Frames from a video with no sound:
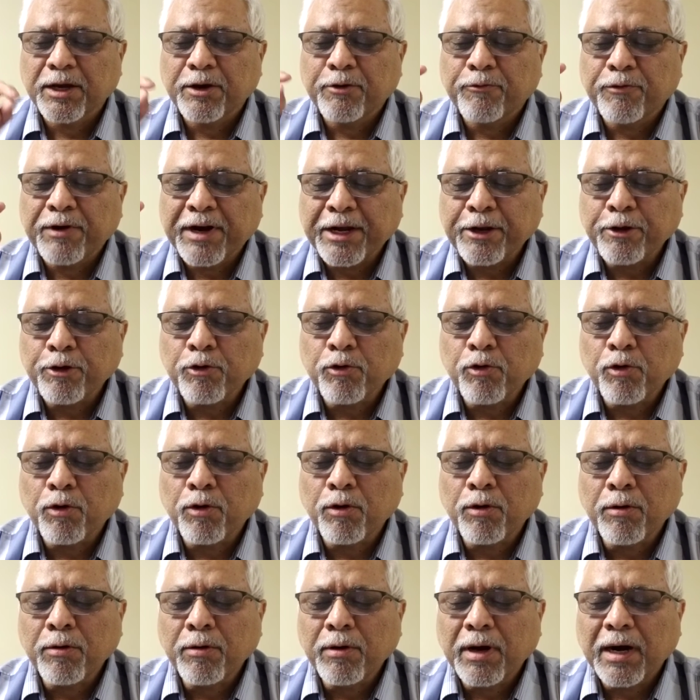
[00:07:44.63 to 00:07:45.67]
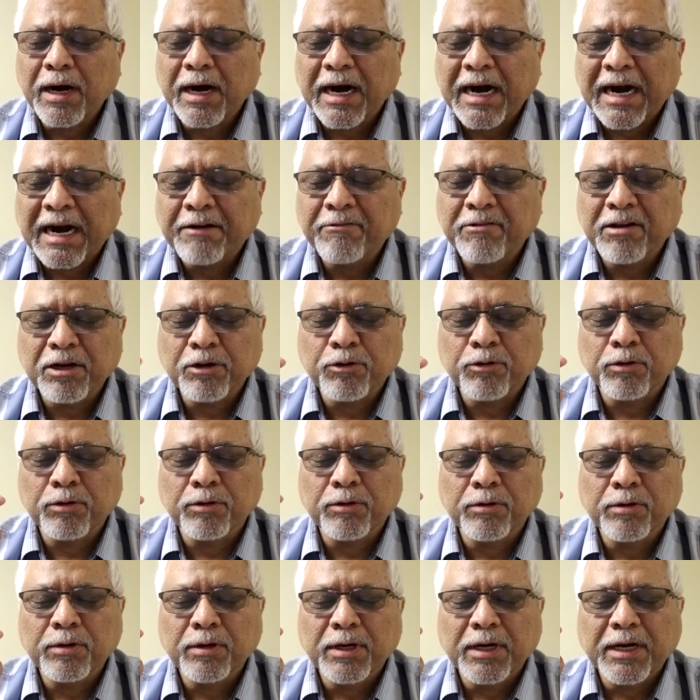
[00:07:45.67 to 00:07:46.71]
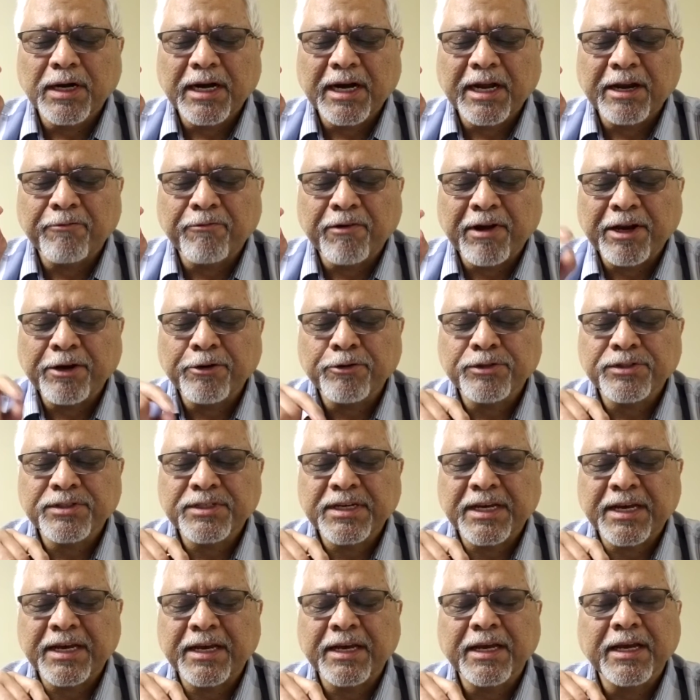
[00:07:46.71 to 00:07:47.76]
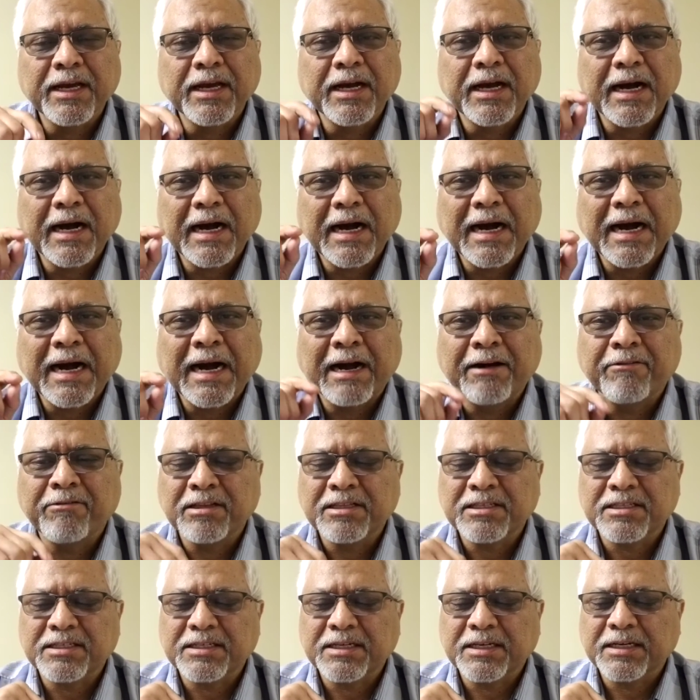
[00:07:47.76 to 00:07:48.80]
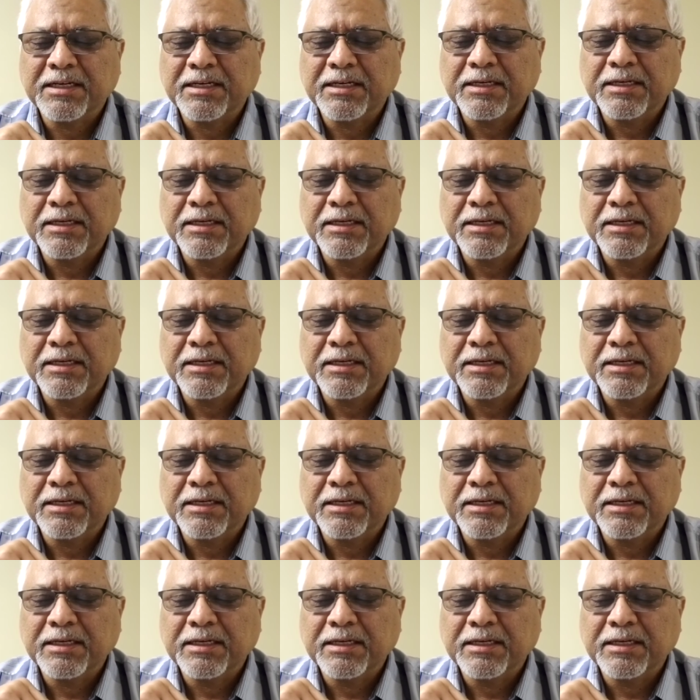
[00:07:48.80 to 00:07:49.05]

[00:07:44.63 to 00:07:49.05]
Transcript: "Where you go, I will go. And where you stay, I will stay.